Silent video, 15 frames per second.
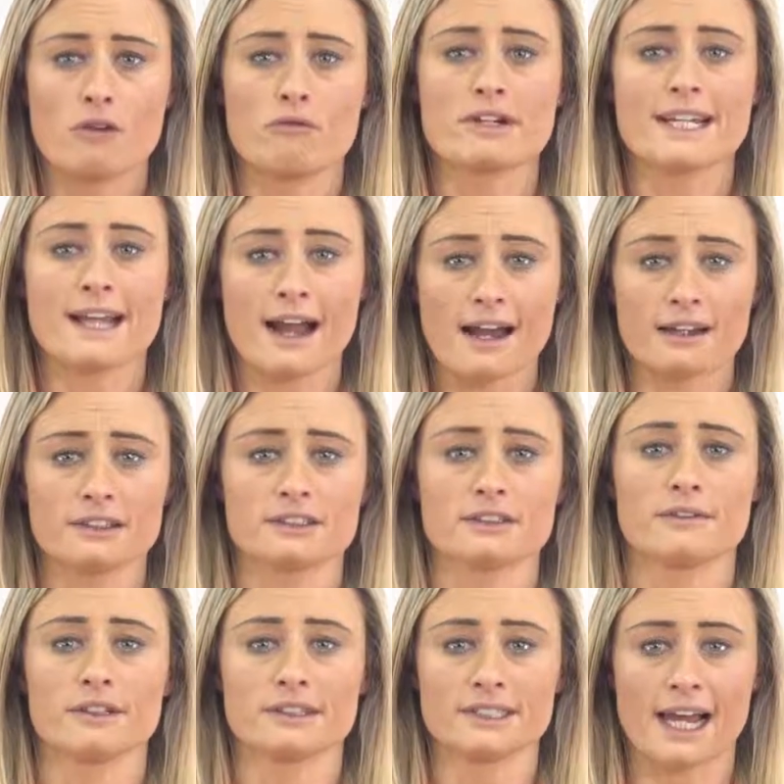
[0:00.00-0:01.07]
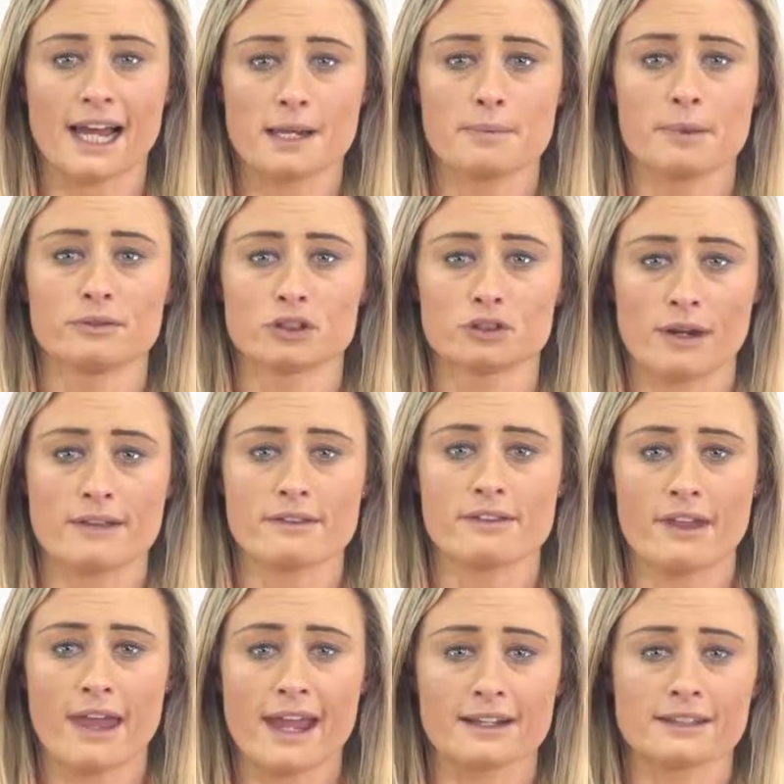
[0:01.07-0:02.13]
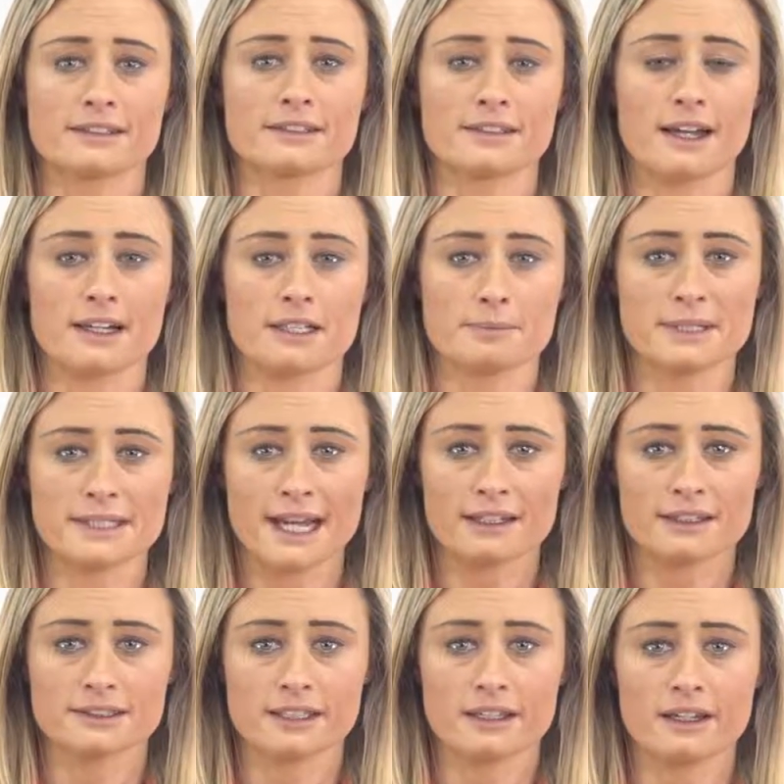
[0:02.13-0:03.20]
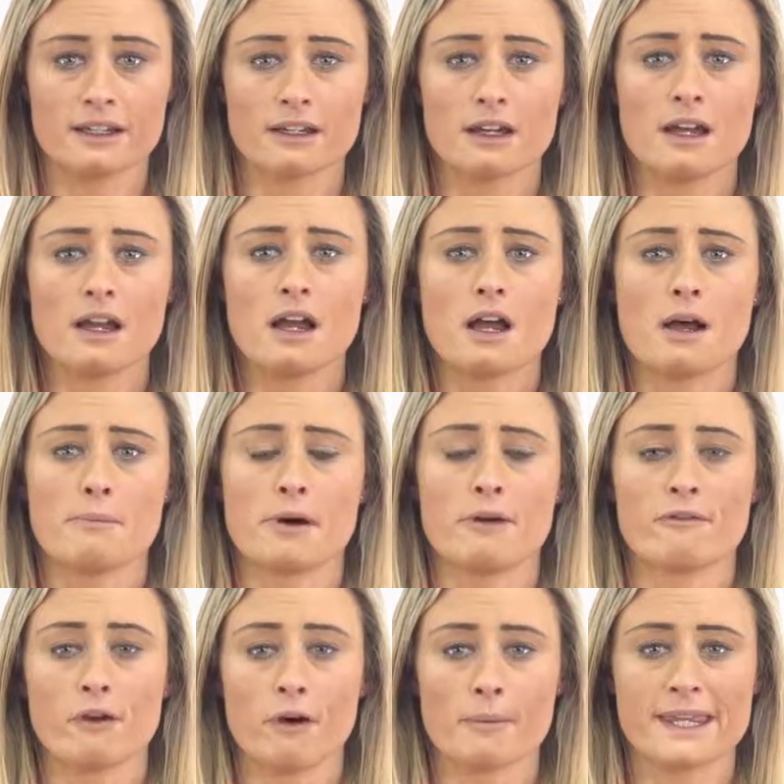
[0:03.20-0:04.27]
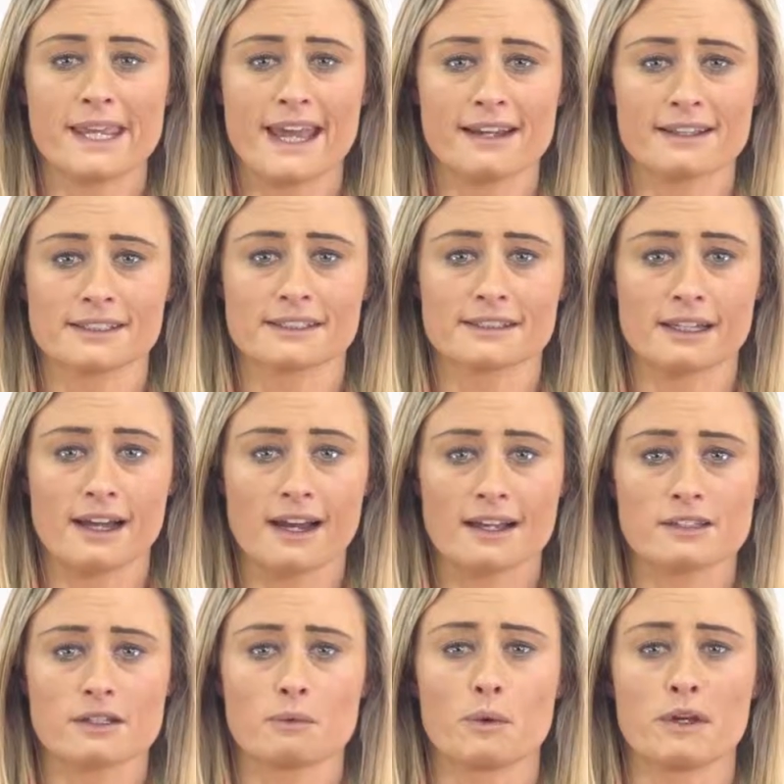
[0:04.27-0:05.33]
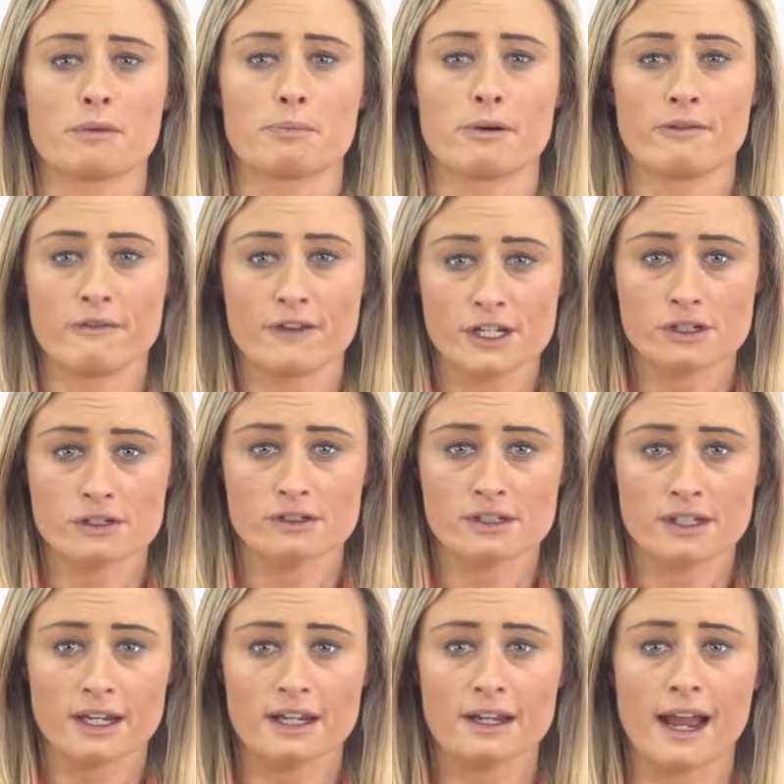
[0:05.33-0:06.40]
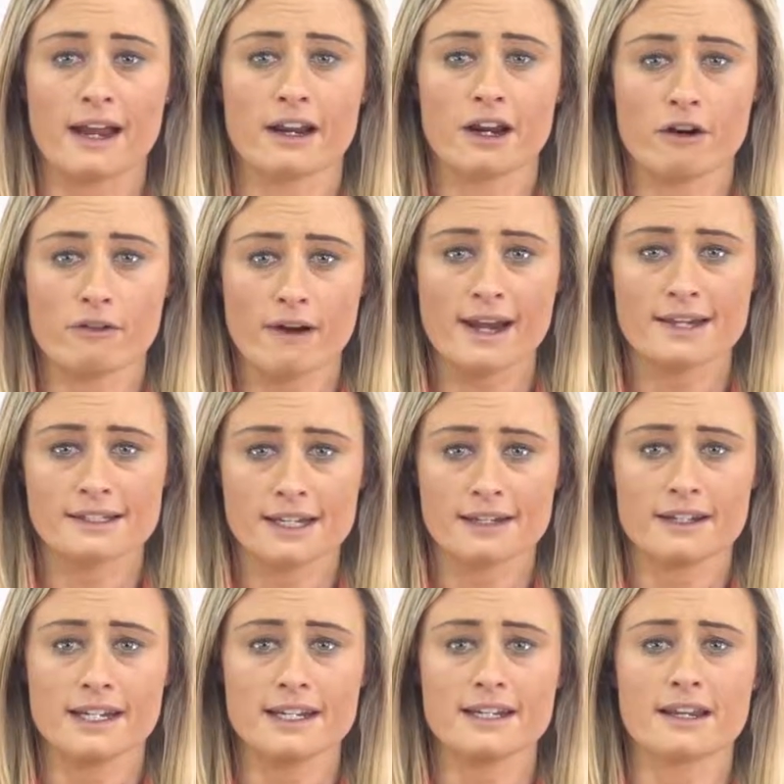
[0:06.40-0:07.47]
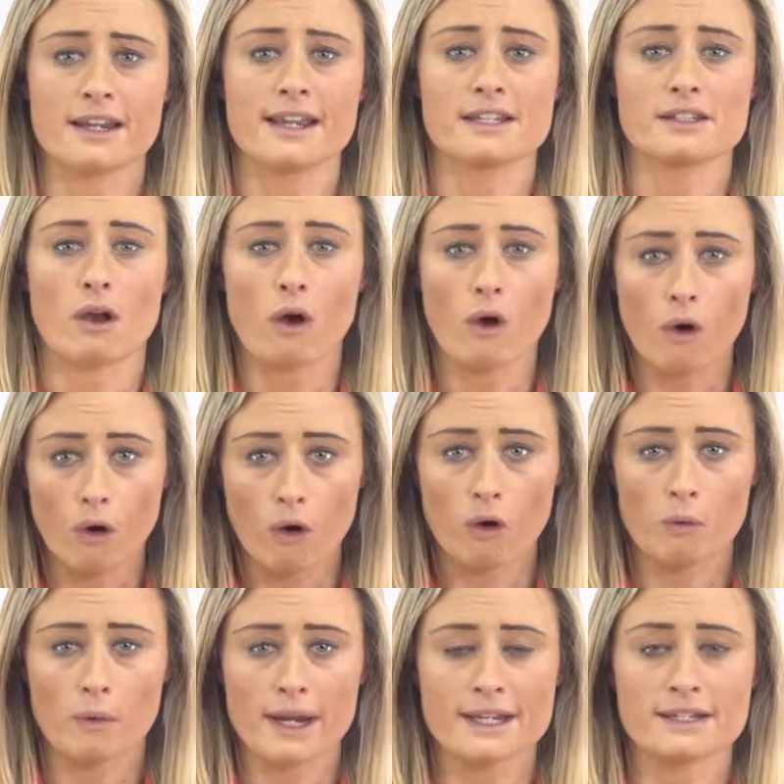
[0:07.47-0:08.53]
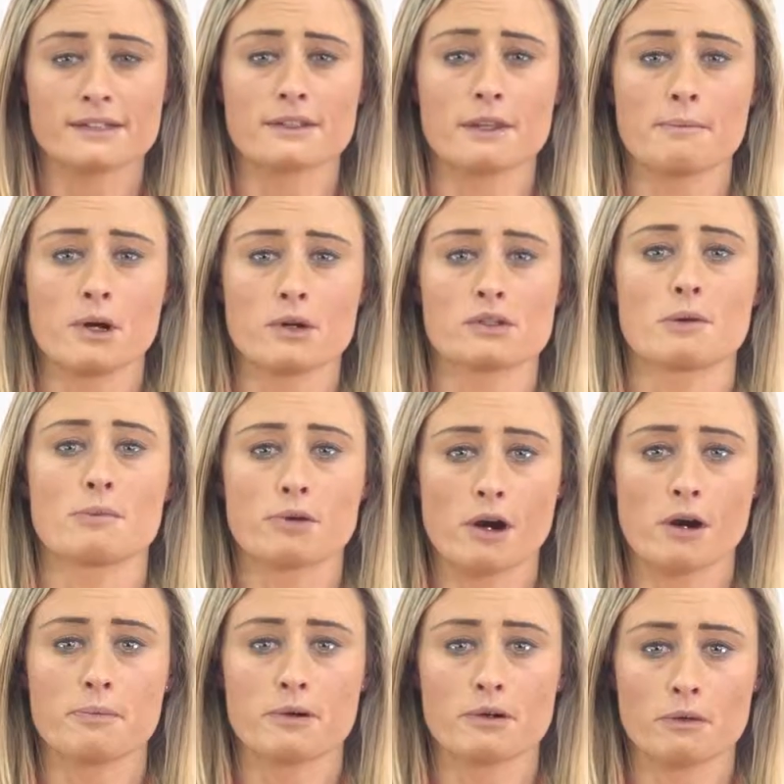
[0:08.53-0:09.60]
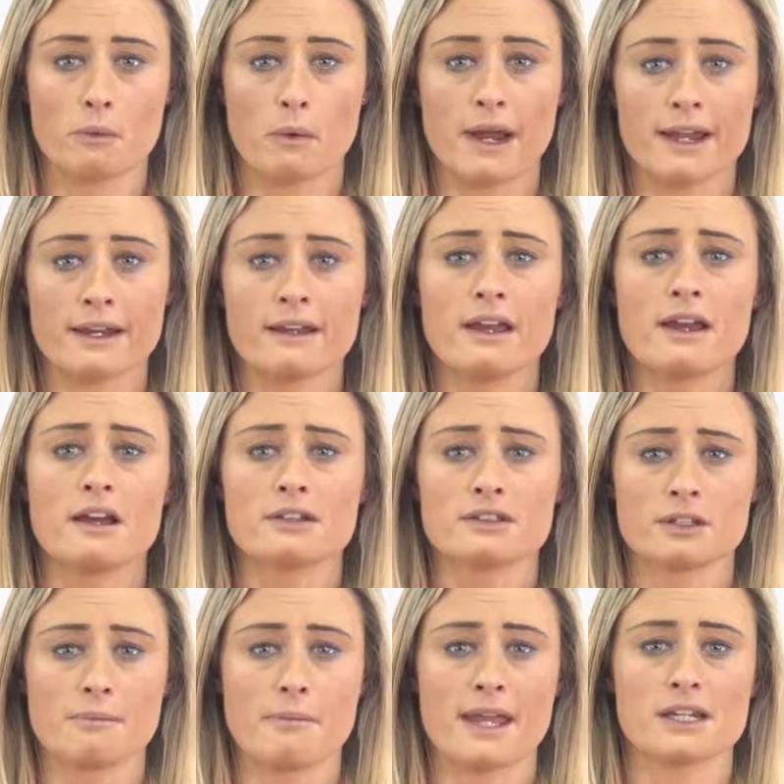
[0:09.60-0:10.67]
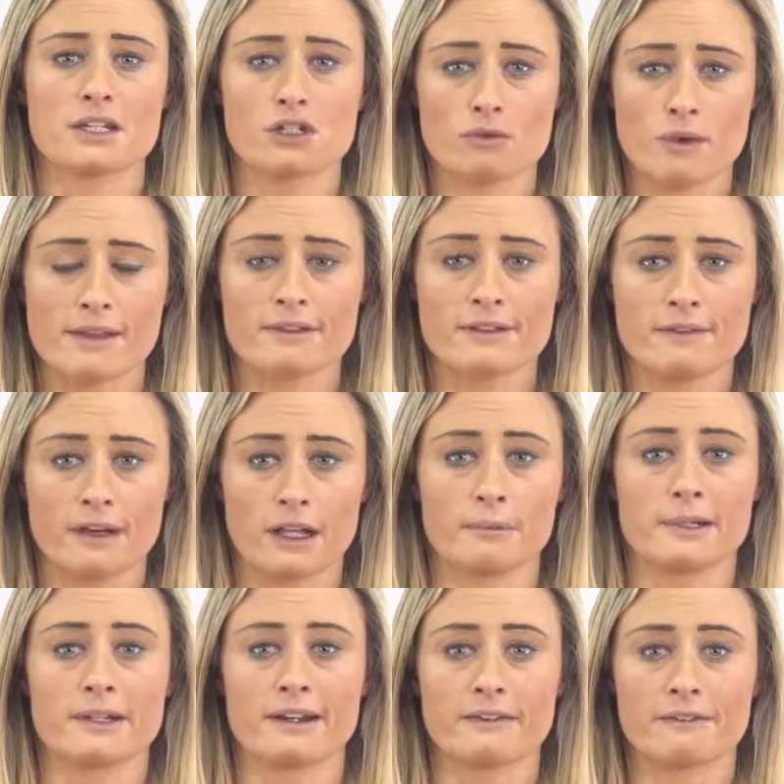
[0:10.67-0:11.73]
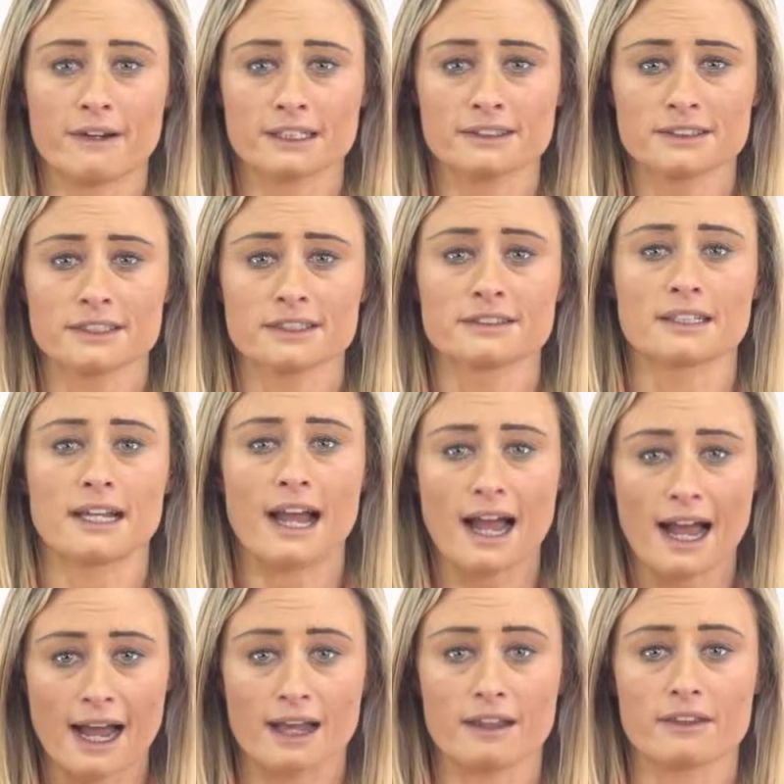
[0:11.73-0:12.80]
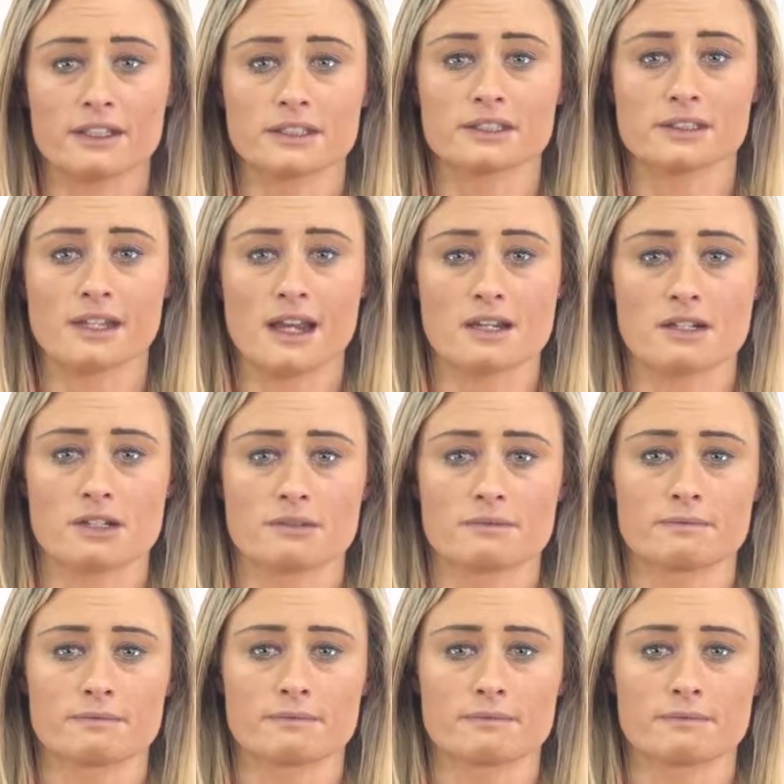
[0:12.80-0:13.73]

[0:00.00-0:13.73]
regardless of the type of strength exercise modality, performing the exercise with proficiency and correct technique is always the most appropriate way to make strength development advances at this stage.